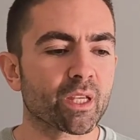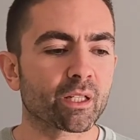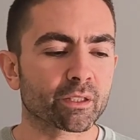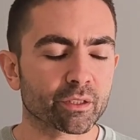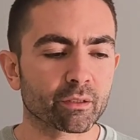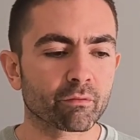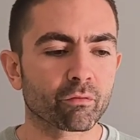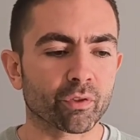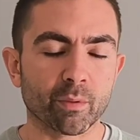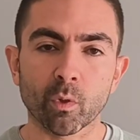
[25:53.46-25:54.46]
yields
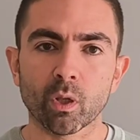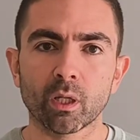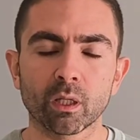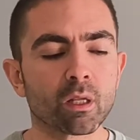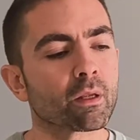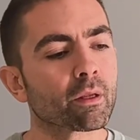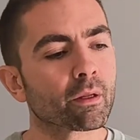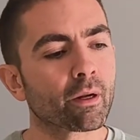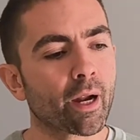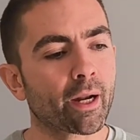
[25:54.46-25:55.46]
for the model
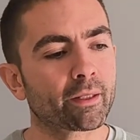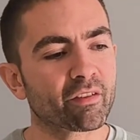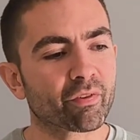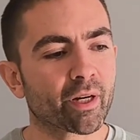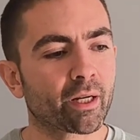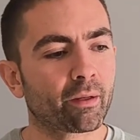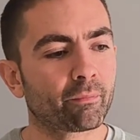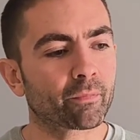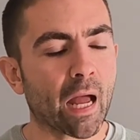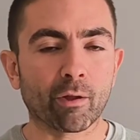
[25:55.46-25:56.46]

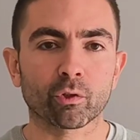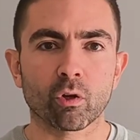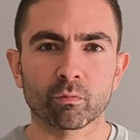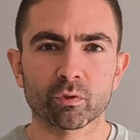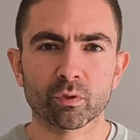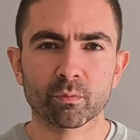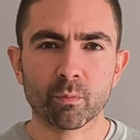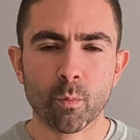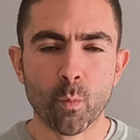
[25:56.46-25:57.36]
different outcomes